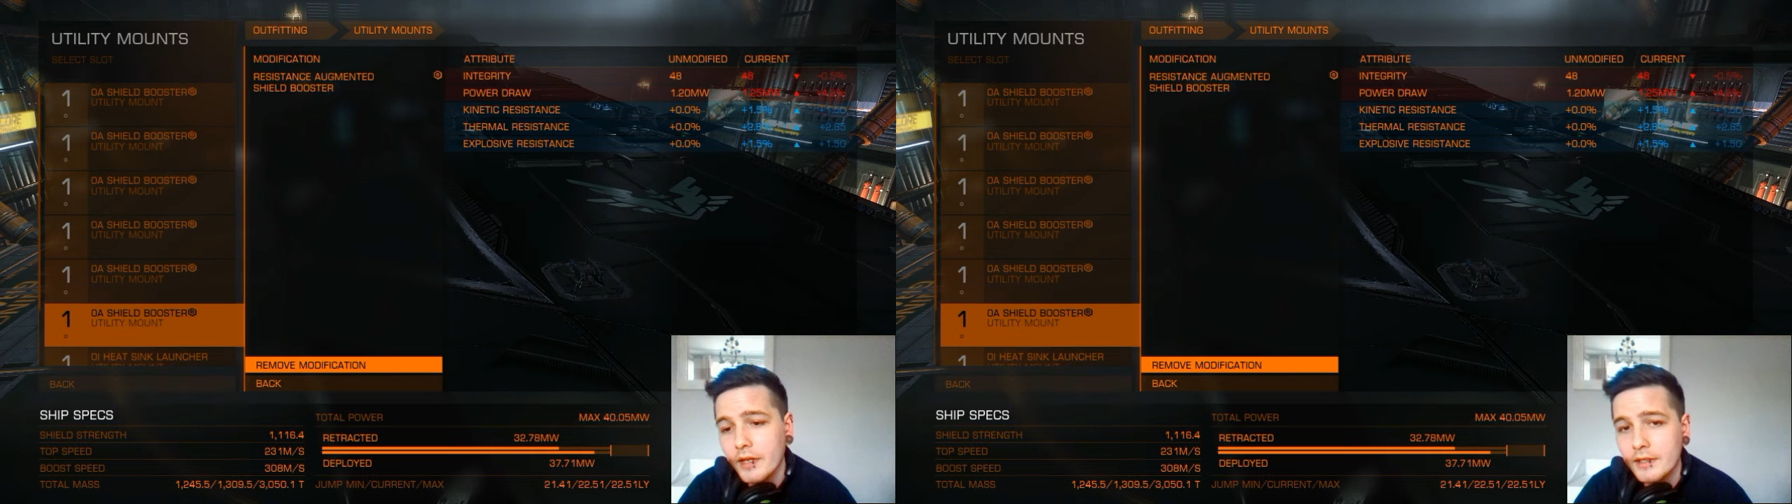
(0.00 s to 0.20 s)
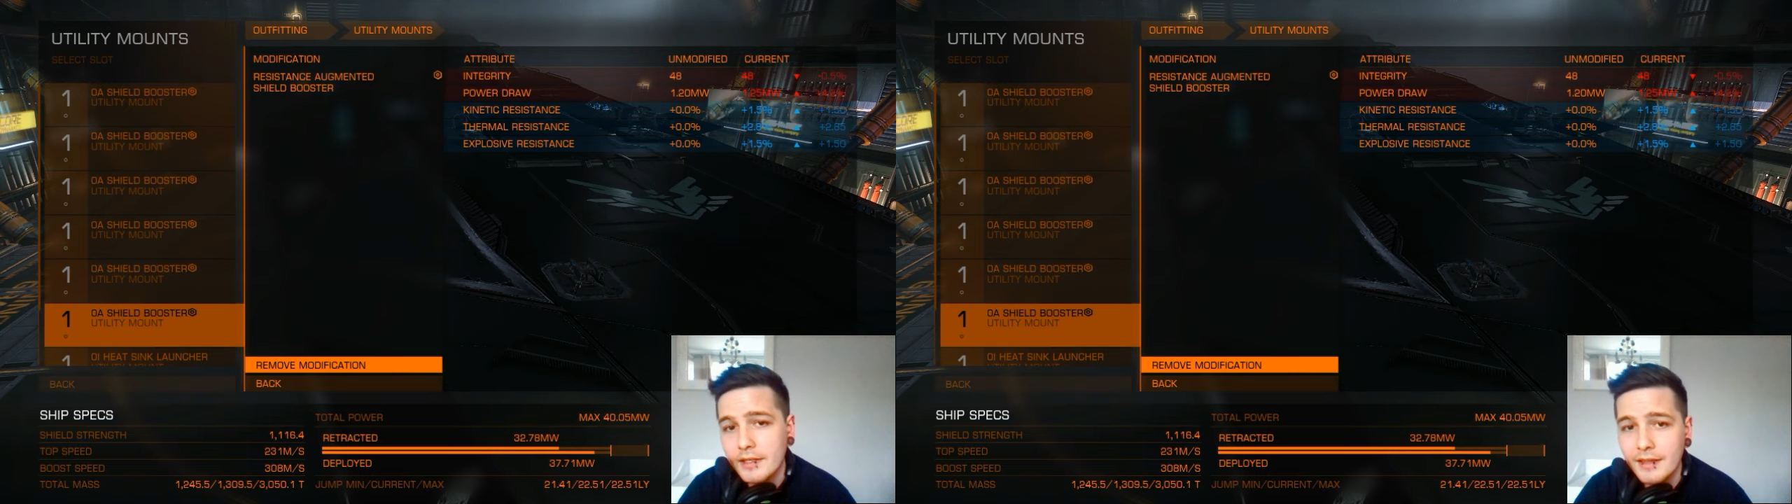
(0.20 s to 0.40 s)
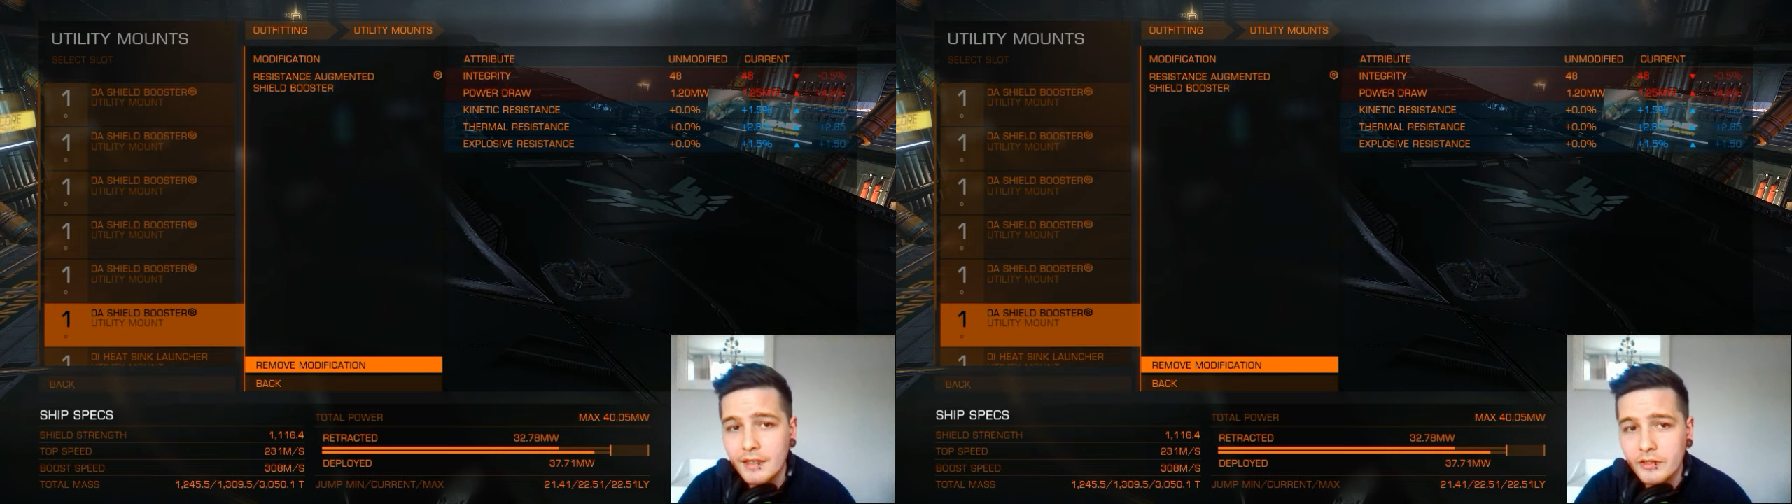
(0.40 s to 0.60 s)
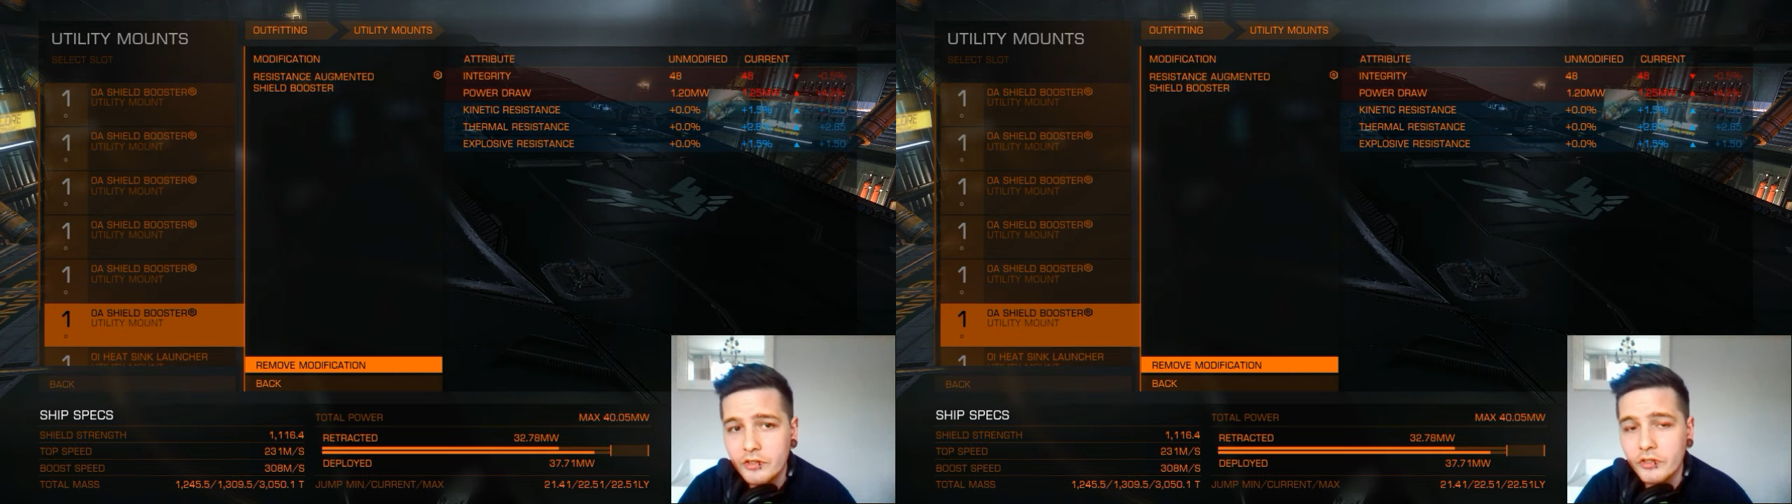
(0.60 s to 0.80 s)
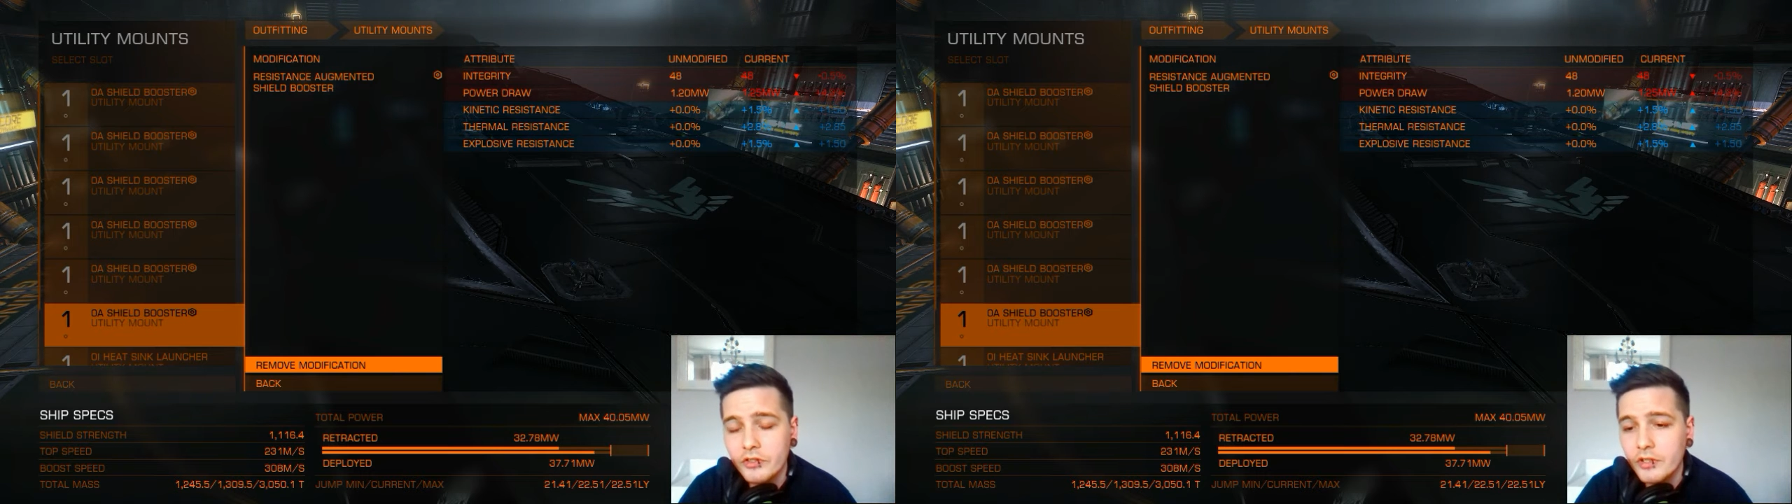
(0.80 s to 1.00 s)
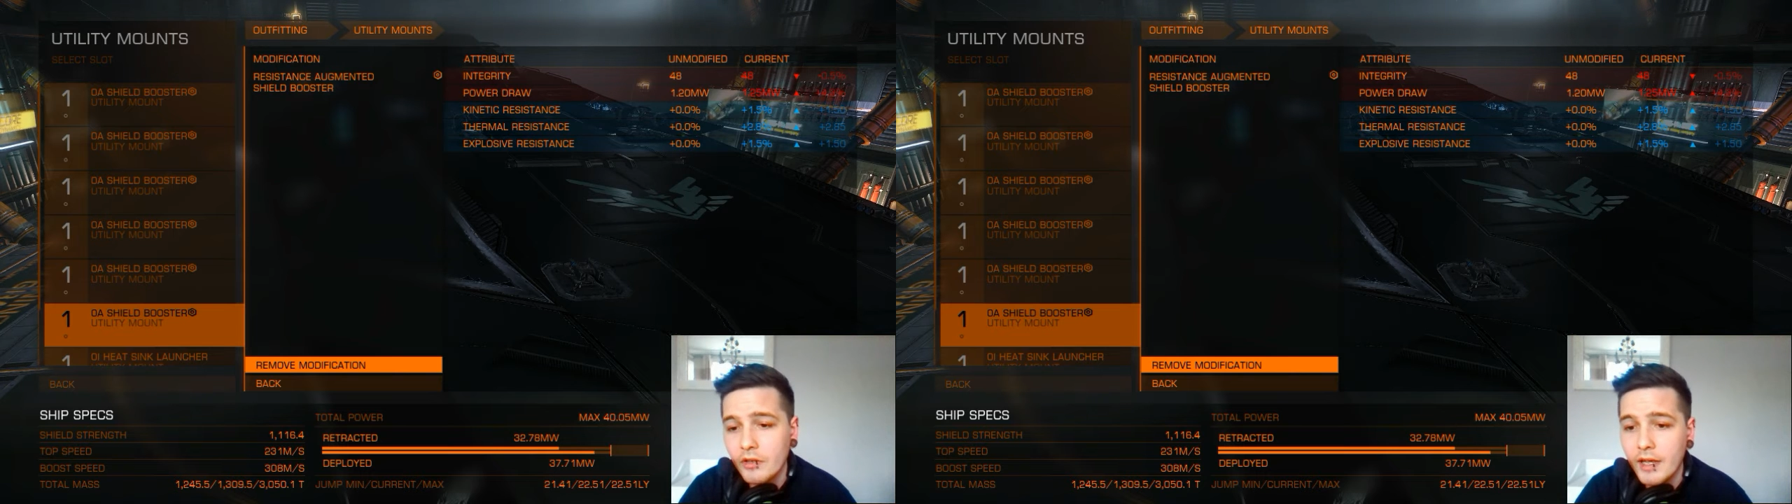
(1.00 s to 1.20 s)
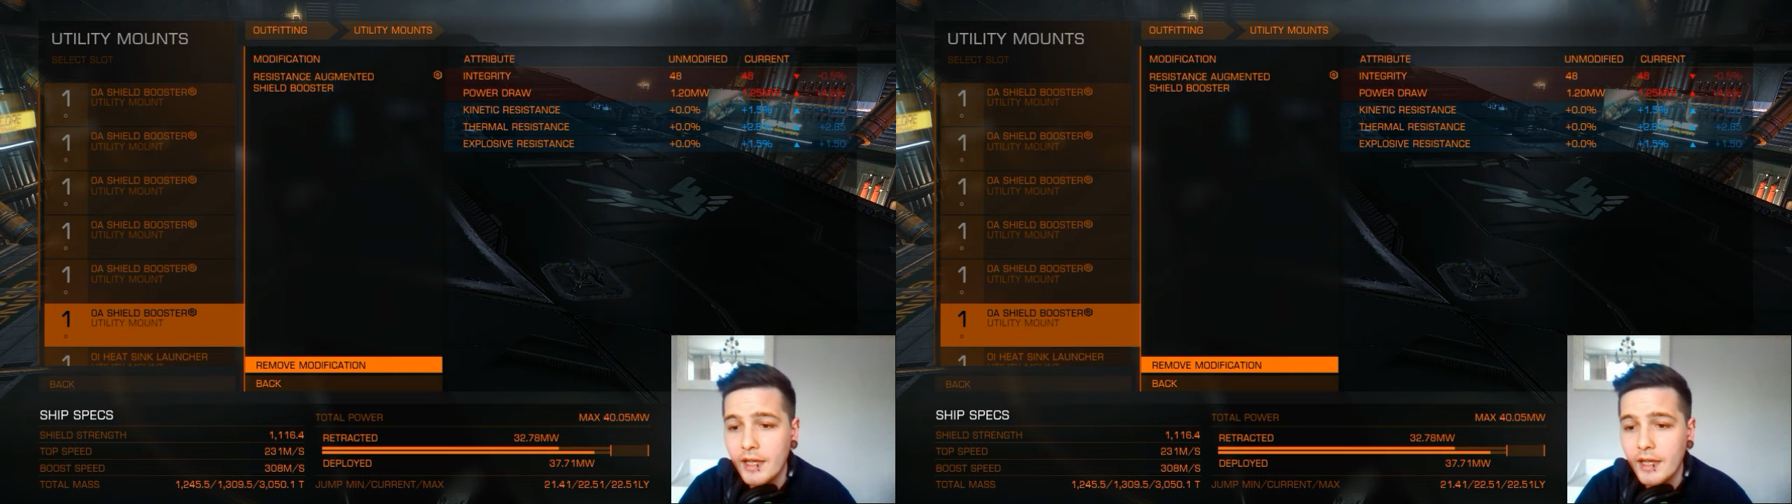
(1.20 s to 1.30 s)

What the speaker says: I did this just so I